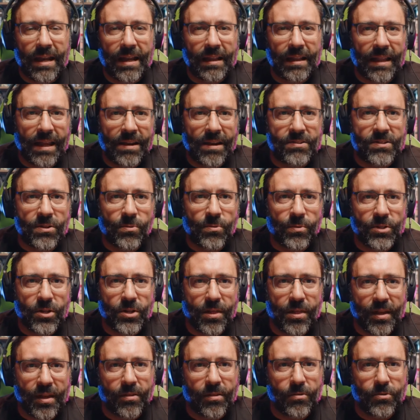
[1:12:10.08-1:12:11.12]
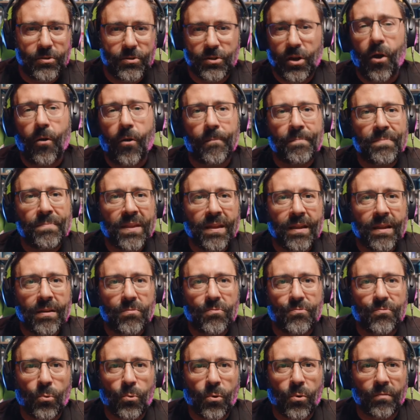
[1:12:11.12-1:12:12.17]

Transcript: and let us know what you think of the show.